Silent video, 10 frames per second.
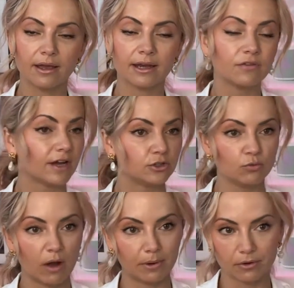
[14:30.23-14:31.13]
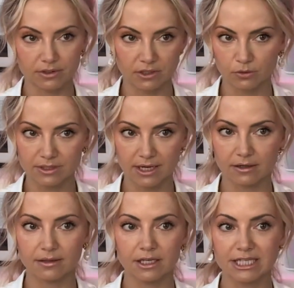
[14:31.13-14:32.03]
And if I do webinars and those kind
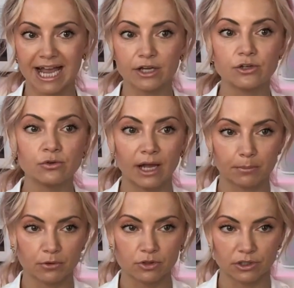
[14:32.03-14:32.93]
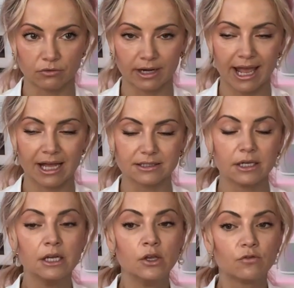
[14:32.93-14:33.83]
of things, I do not personally run ads
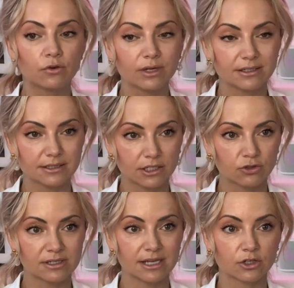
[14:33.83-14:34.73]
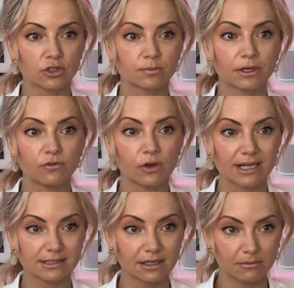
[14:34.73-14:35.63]
for real estate transactions. But if you're
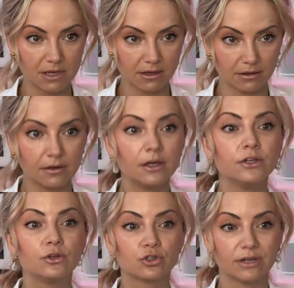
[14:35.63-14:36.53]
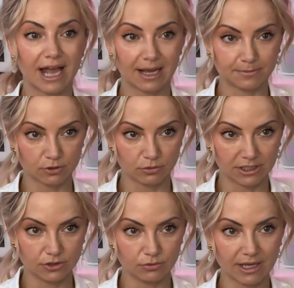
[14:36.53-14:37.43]
asking me, you should
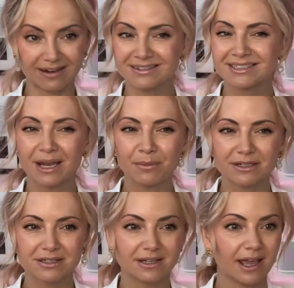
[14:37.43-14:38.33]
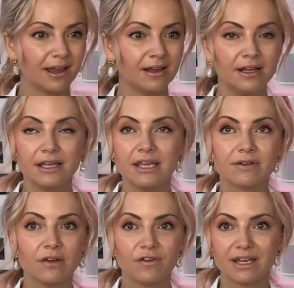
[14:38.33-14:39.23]
absolutely do that. ten bucks a day, even
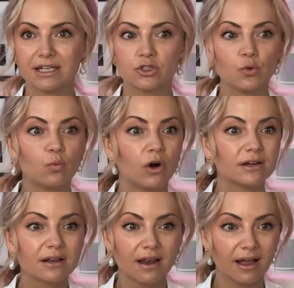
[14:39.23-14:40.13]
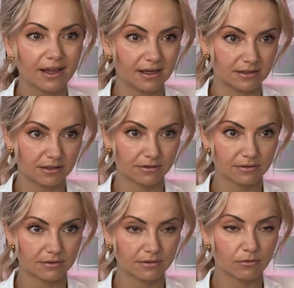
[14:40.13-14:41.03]
if it gets you one client,
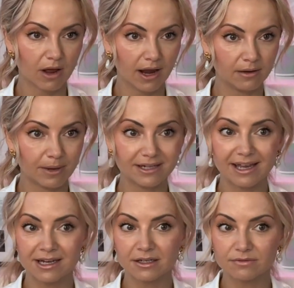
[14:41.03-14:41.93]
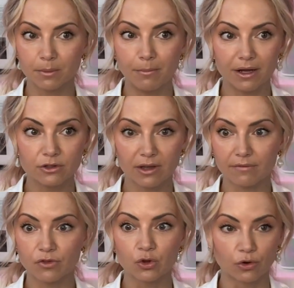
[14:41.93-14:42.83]
right? By the end of the month, you
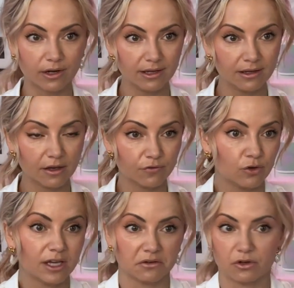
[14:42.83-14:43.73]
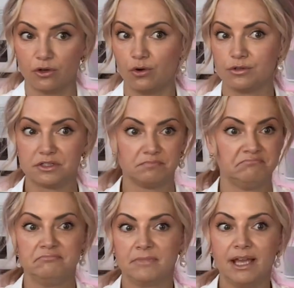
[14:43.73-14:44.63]
have thirty. If you can close
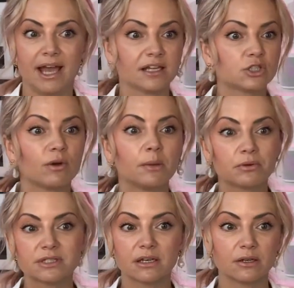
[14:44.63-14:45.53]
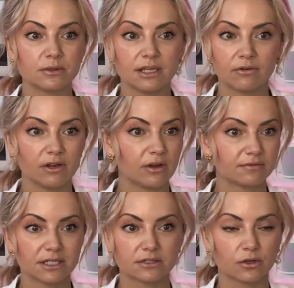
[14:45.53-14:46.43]
at a twenty percent closing rate, you have
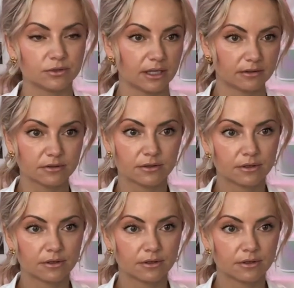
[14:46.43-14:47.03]
six closings.